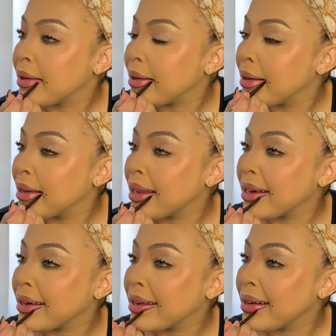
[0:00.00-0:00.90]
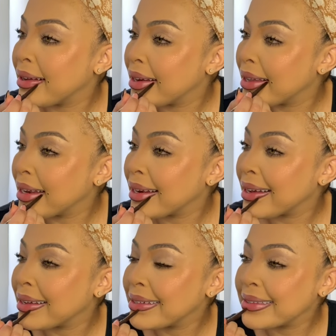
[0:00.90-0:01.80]
all of that all of that
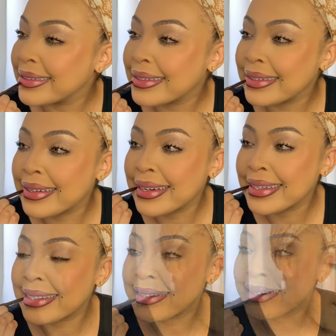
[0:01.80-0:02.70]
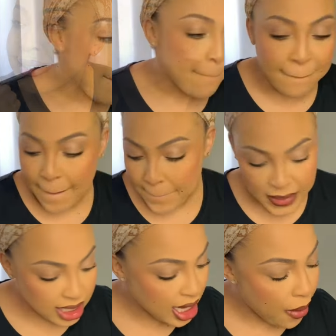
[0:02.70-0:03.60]
nice nice nice
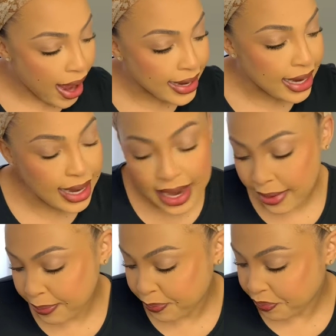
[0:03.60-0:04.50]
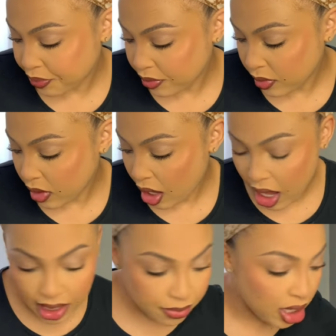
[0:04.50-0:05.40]
that's how I did it
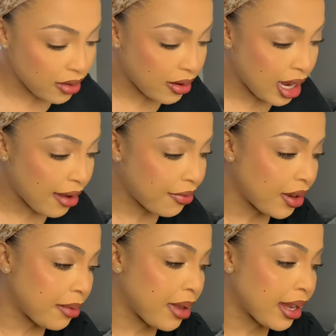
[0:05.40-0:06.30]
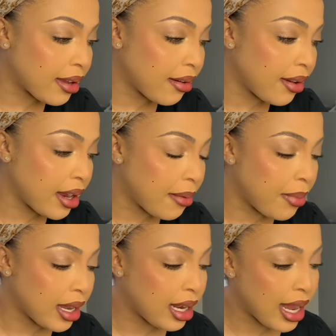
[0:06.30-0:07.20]
and i'm not even halfway in my career
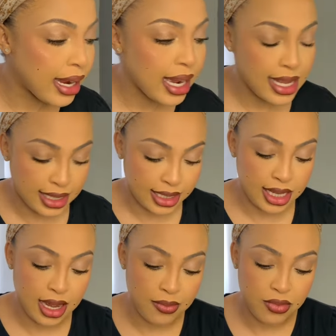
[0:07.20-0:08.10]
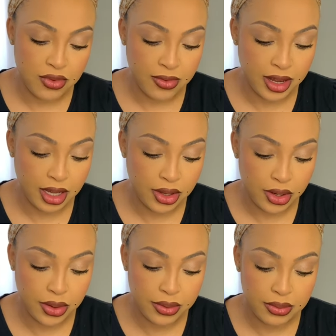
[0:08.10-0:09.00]
but like i see i'm moving
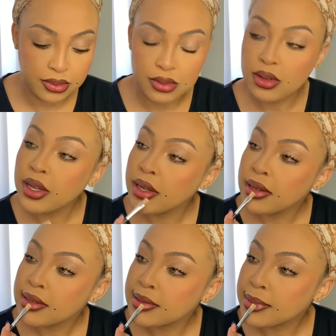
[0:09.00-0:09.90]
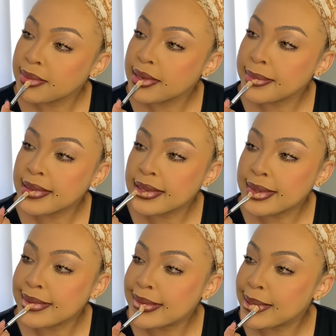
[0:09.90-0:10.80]
you know sometimes it's
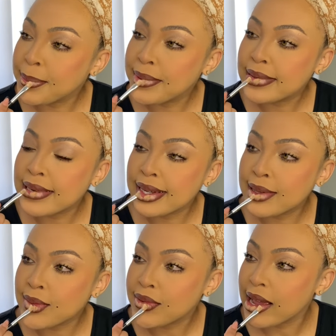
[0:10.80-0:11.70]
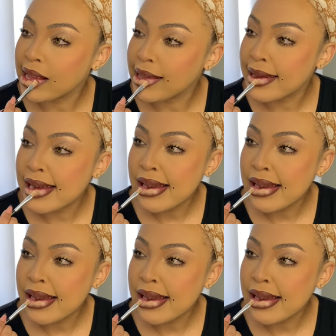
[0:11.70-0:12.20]
good to appreciate the fact that